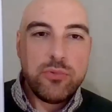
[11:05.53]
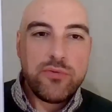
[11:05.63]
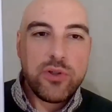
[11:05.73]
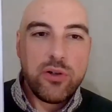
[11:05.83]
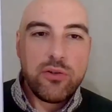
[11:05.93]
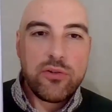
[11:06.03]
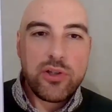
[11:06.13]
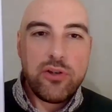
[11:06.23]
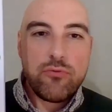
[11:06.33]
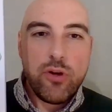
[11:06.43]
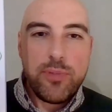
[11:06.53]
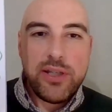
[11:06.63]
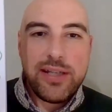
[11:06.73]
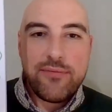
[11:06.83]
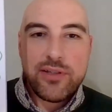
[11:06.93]
we've got
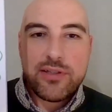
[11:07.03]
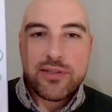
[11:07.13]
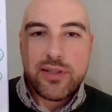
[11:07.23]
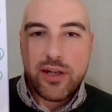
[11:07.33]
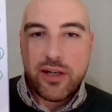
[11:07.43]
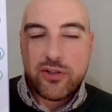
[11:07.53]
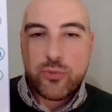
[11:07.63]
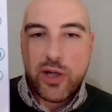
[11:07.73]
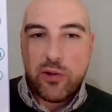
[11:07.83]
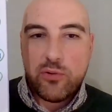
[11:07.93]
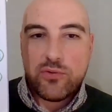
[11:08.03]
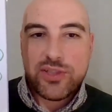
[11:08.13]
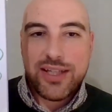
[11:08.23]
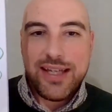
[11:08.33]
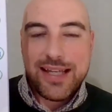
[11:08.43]
Robin Devon Star
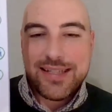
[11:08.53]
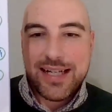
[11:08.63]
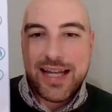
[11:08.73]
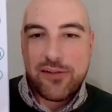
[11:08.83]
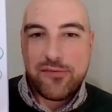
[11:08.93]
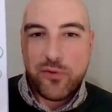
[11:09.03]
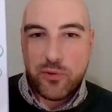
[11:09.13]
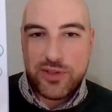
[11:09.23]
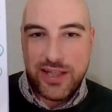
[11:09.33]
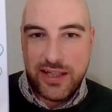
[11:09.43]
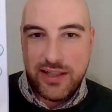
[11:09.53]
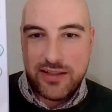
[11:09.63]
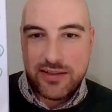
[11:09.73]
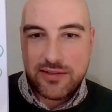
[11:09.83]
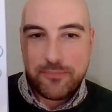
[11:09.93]
12s and Get a Clan
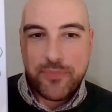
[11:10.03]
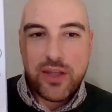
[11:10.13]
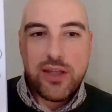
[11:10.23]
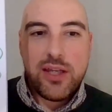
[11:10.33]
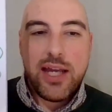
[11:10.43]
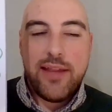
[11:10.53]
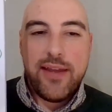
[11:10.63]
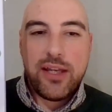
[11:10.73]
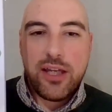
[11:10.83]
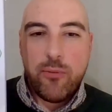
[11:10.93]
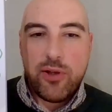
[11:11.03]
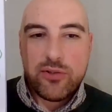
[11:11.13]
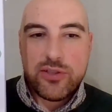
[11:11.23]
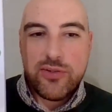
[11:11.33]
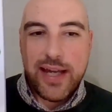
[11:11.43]
14s. And then going
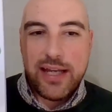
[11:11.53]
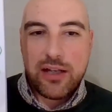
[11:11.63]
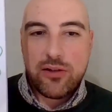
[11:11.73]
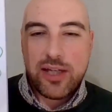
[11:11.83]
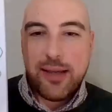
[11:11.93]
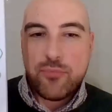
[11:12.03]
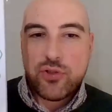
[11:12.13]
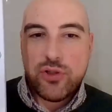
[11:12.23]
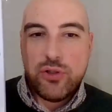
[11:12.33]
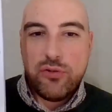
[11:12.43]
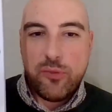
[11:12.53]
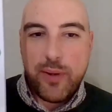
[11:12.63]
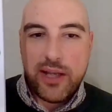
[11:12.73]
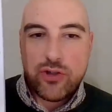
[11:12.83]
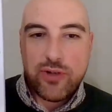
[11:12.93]
on to 8 o'clock Kempton, Uther
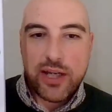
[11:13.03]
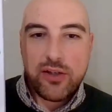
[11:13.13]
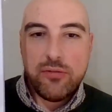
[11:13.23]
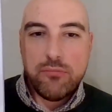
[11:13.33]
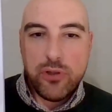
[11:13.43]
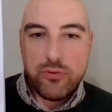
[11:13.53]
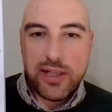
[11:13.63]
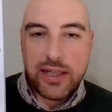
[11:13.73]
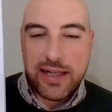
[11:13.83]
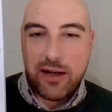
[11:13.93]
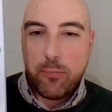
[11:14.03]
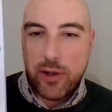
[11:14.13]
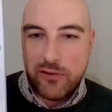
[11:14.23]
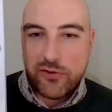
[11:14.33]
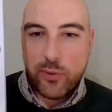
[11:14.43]
Pendragon and Moonlit Cloud,
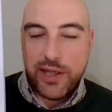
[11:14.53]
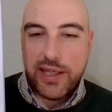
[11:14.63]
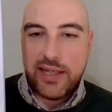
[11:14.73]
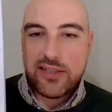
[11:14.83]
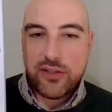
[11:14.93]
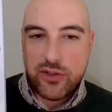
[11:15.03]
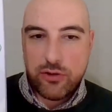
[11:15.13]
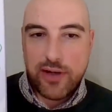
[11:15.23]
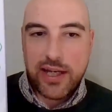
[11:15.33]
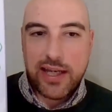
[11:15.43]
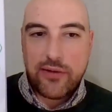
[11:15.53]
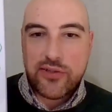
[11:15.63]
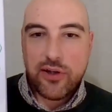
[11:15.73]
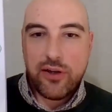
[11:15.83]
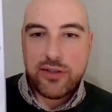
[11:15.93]
both 28s. The two rank
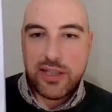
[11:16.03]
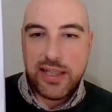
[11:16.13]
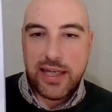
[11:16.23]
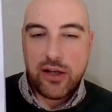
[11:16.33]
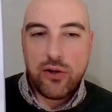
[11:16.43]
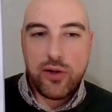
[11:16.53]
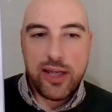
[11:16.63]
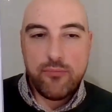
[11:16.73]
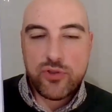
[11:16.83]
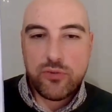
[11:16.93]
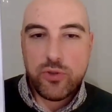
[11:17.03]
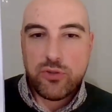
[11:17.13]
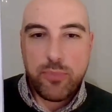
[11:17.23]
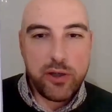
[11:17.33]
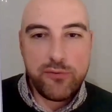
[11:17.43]
outsiders in the 8 o'clock Kempton, which are
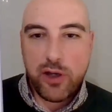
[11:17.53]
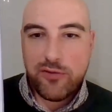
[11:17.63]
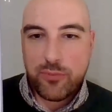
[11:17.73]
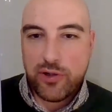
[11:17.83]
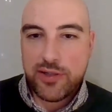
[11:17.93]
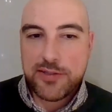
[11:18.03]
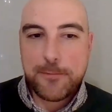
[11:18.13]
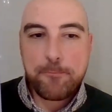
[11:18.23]
both overpriced.